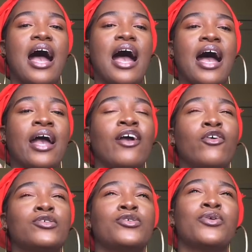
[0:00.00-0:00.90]
I
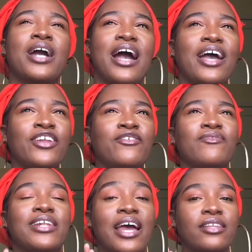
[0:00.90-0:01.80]
also kind of
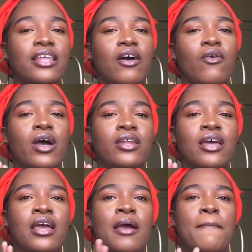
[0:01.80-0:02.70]
like that one,
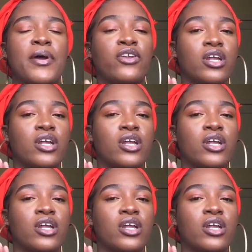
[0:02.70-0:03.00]
but not